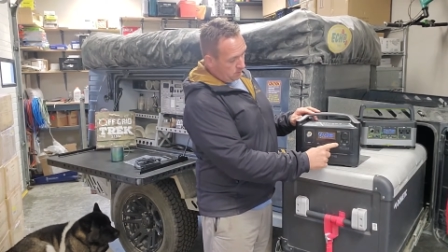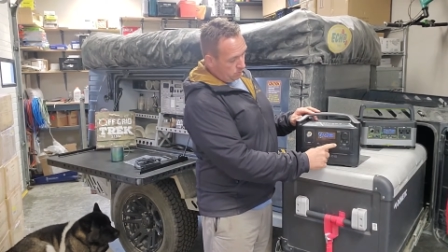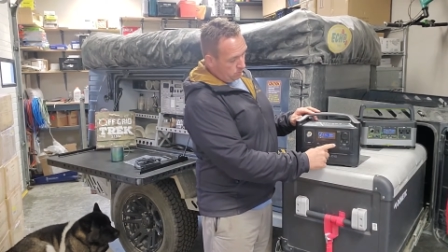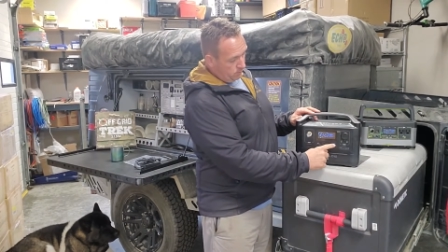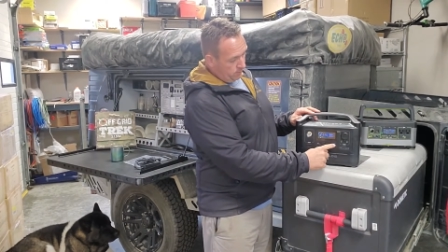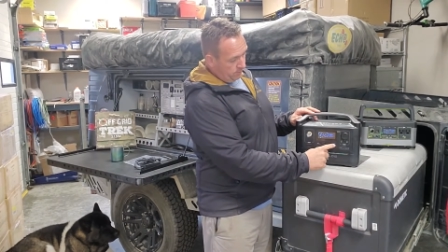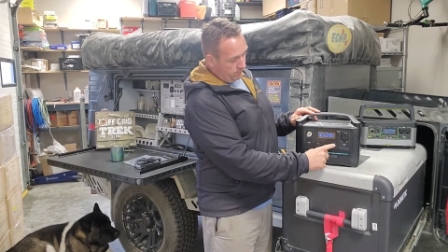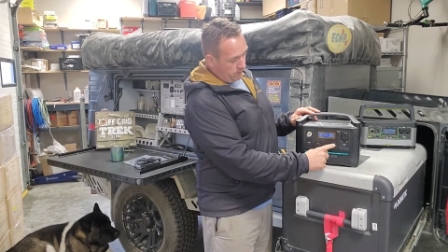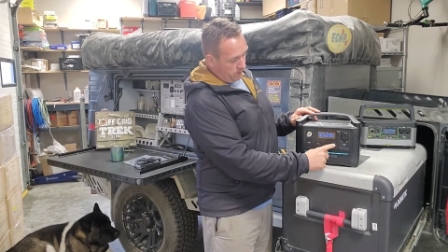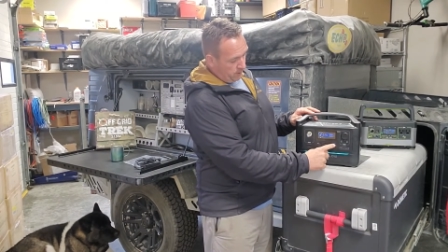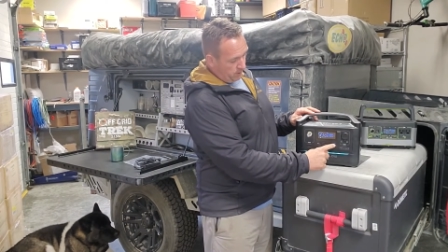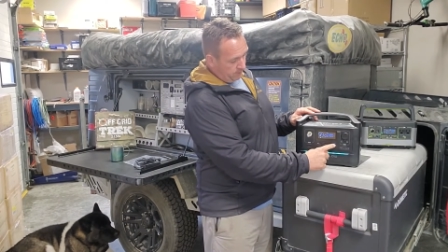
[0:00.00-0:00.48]

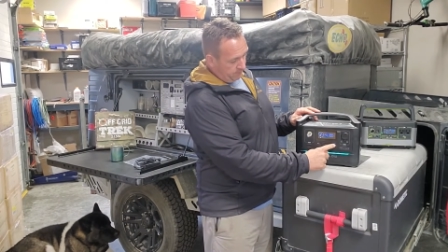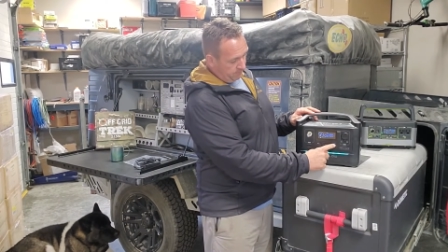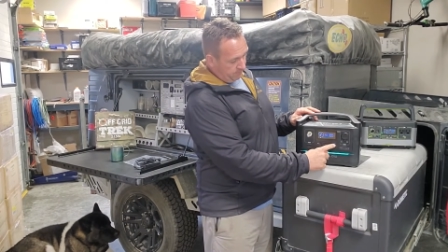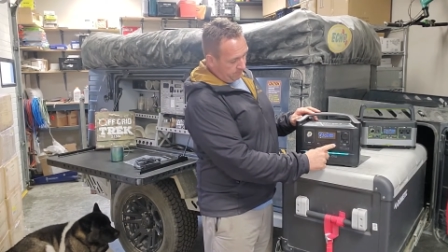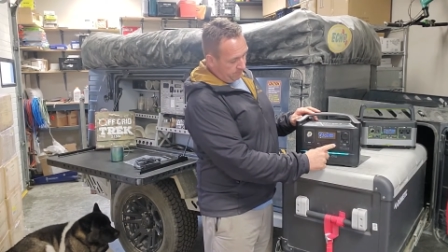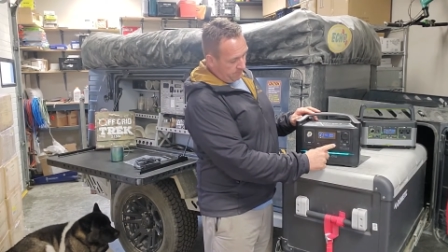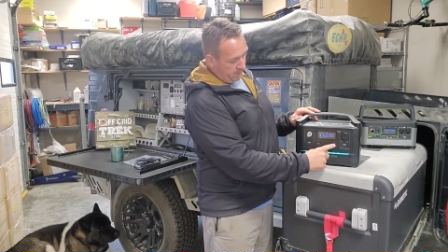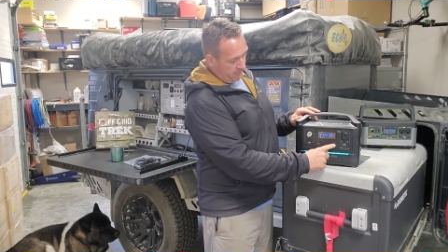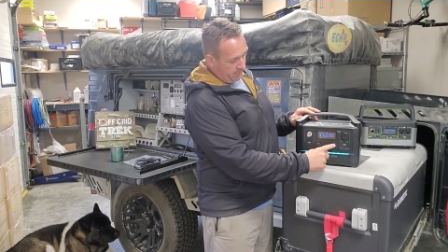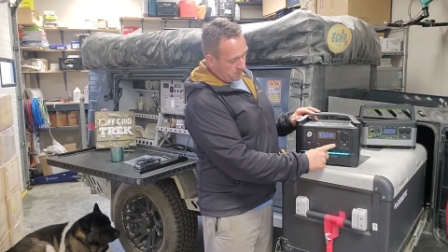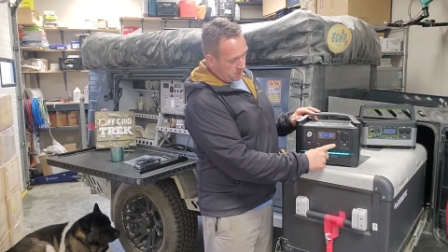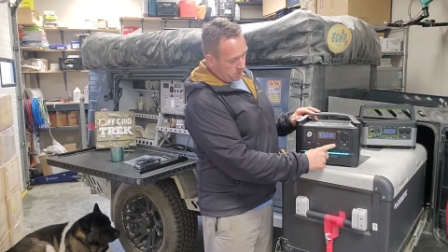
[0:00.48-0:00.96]
We've got a
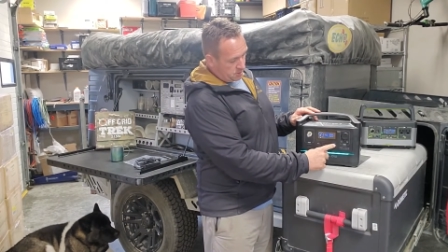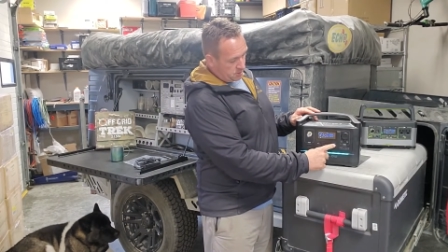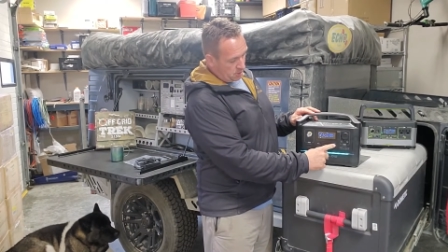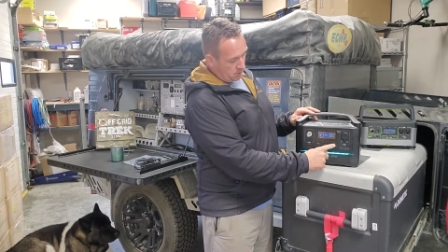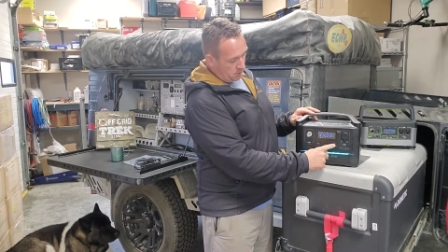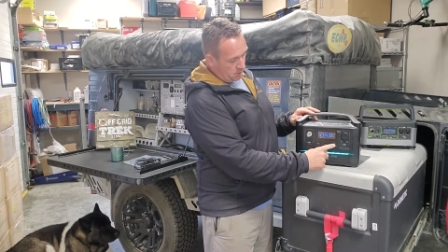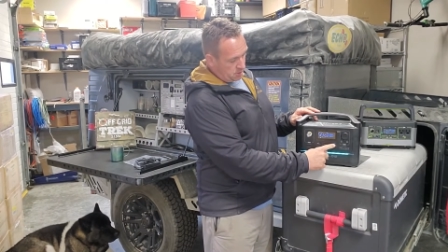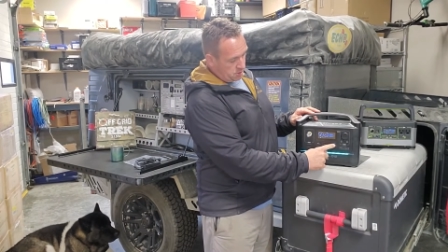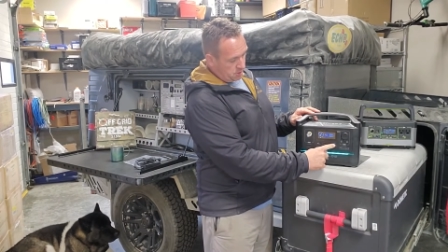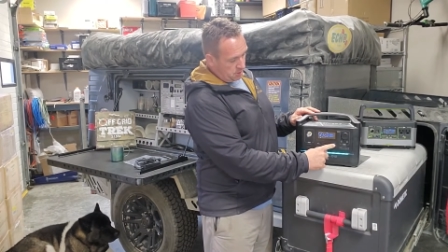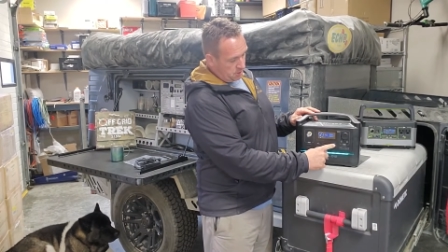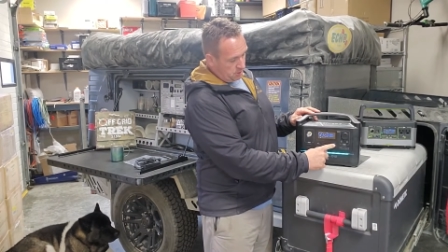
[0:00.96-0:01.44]
fast
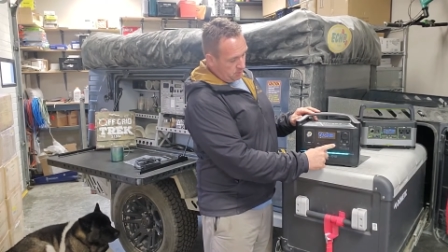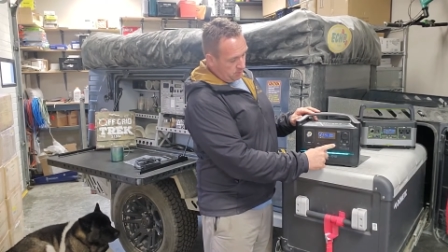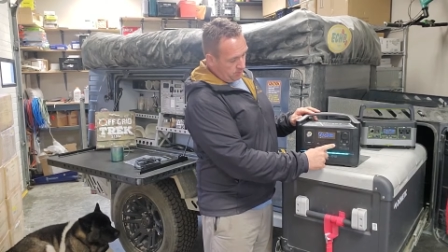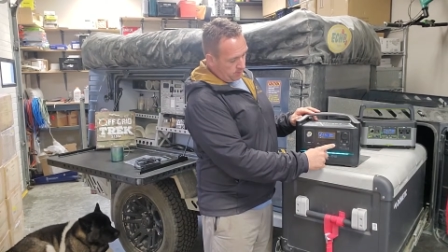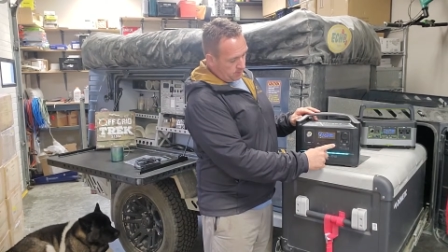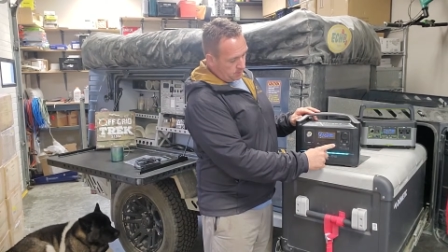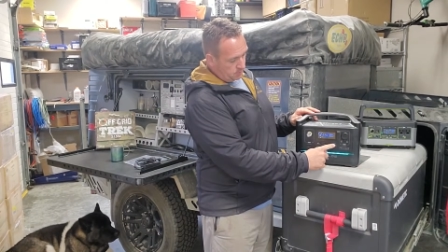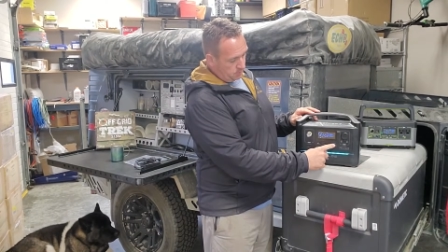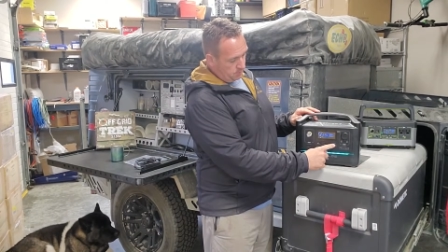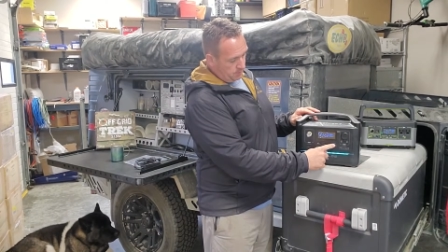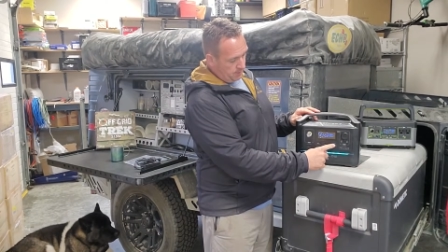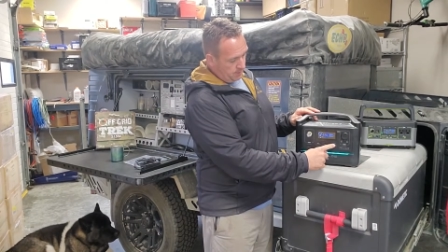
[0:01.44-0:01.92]
charging
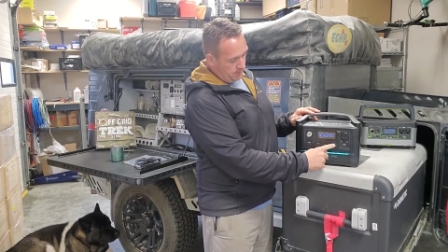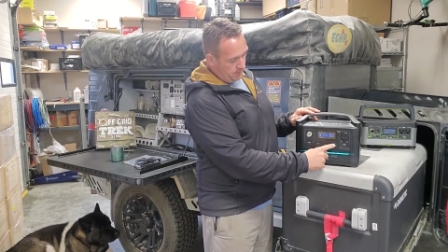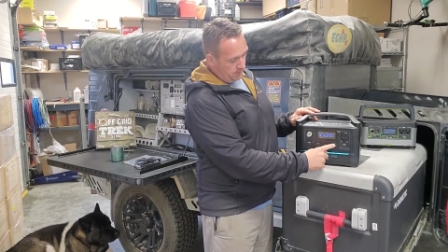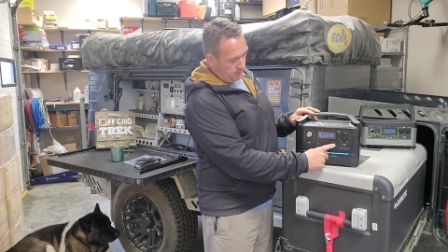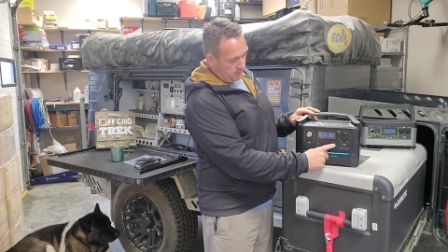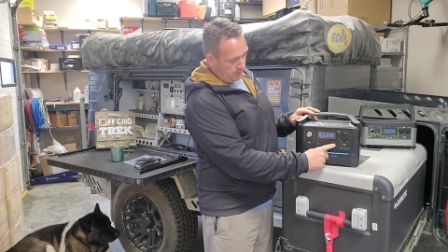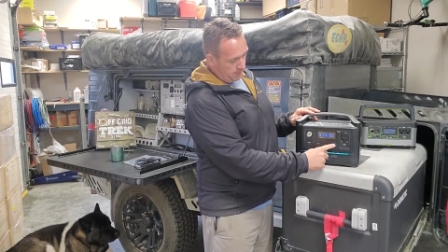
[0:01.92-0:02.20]
USB